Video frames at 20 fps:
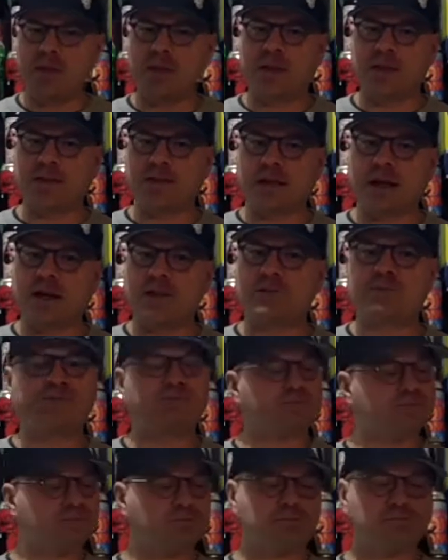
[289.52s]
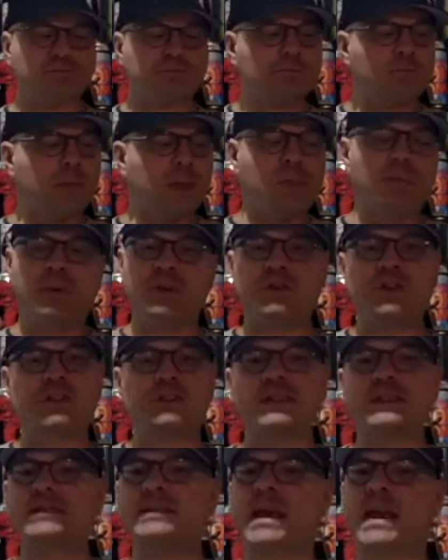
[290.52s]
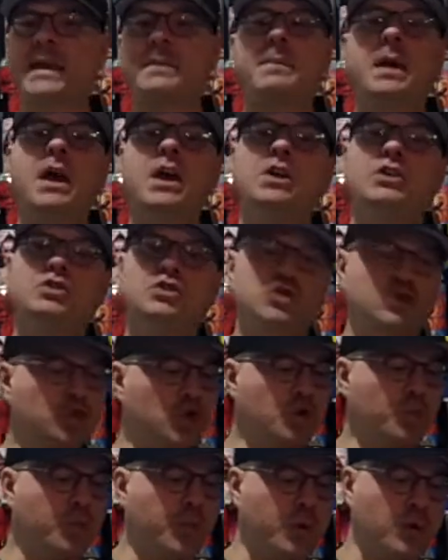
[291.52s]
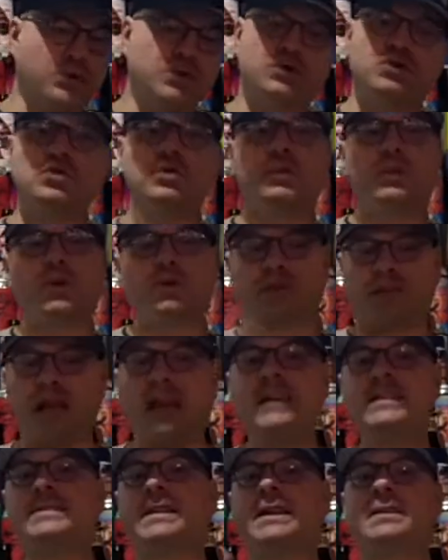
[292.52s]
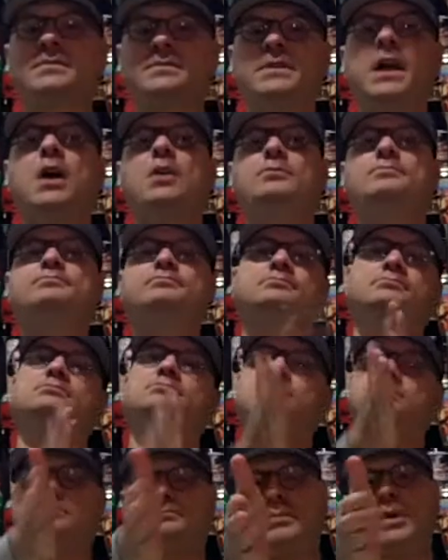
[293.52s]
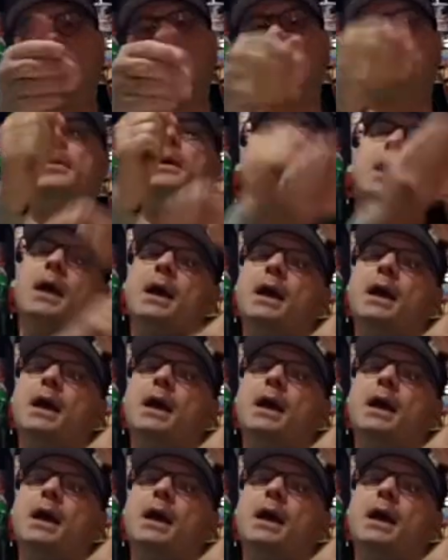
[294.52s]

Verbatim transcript: than this does, but just the same, super super tasty. So, boom.